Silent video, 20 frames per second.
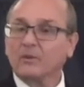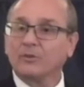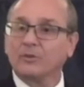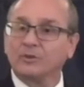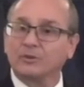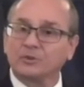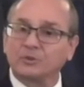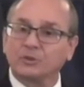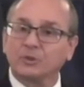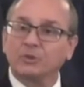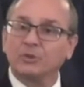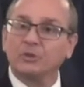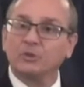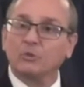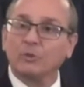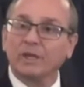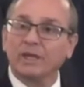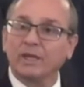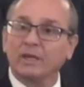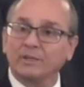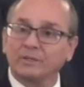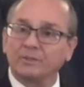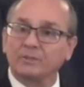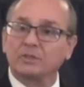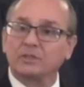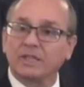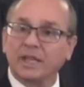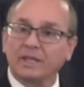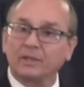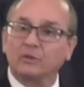The sooner we
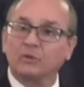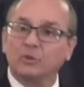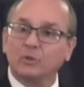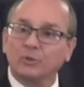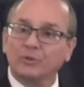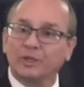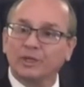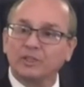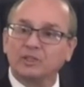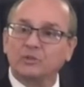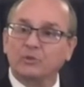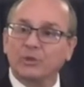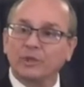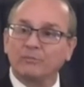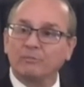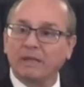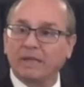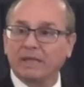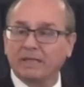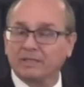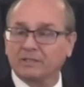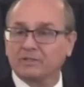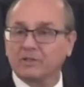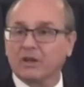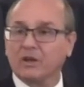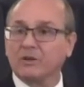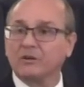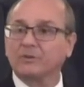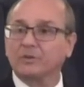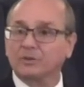understand who these three beings
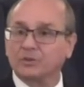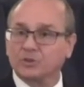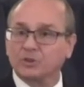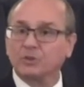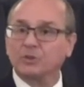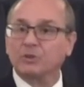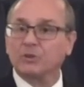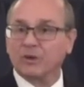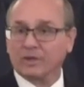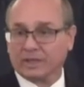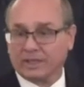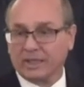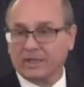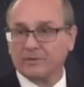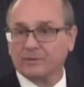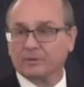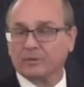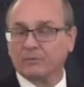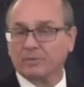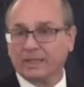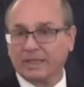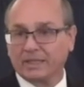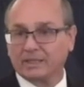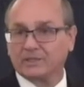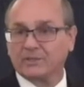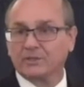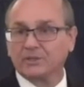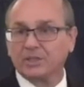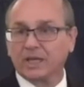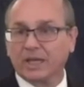are, the sooner our character
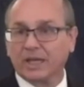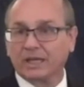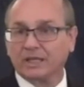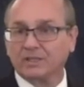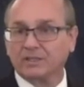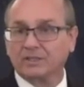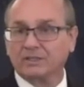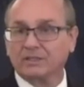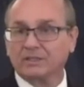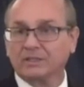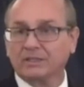begins to change.